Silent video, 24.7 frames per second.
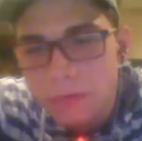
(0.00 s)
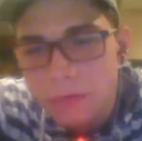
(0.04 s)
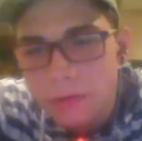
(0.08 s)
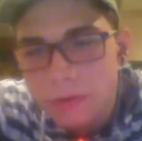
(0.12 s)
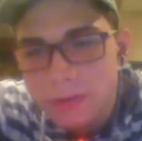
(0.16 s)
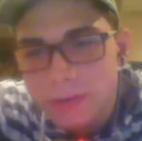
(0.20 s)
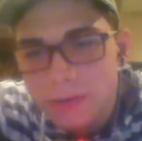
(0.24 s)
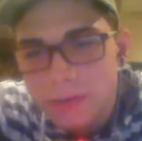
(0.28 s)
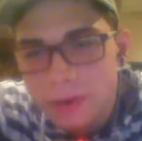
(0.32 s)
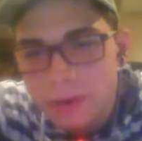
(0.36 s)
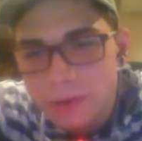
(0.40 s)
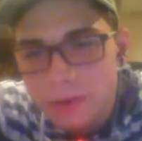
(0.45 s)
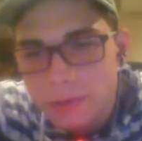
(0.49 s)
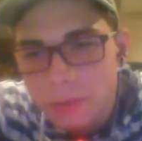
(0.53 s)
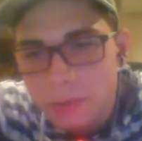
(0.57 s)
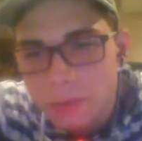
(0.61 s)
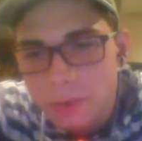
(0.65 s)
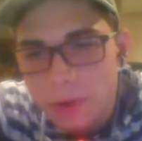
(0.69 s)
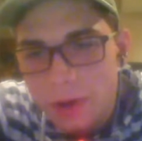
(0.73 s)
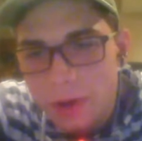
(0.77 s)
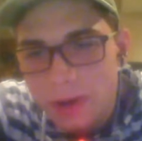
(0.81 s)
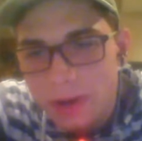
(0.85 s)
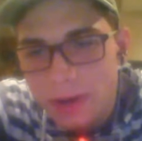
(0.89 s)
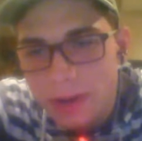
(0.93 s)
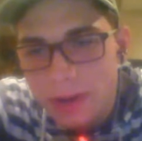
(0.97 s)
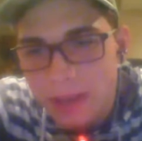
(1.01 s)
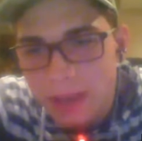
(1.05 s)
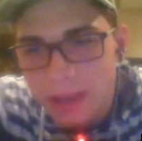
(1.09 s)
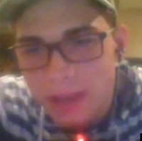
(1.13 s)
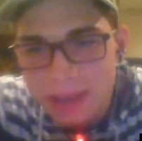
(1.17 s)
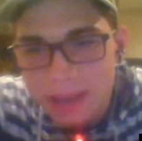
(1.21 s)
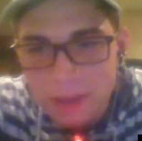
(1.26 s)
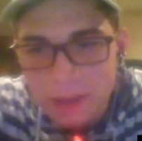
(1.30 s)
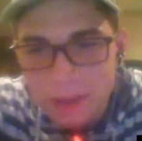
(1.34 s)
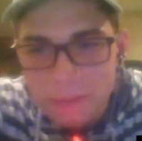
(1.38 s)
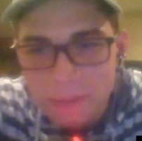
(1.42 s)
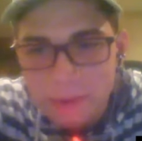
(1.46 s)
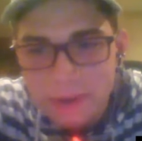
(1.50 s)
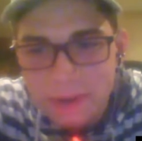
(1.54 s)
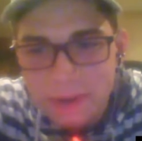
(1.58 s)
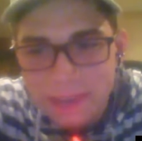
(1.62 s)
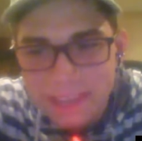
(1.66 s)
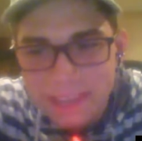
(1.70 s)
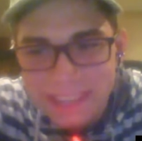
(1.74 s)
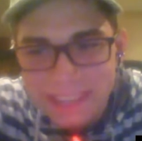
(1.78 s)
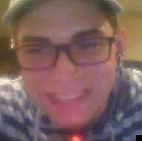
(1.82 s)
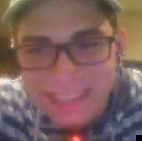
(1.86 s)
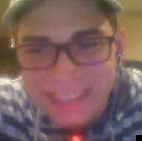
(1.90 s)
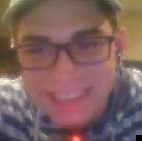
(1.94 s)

They also won a Community Shield.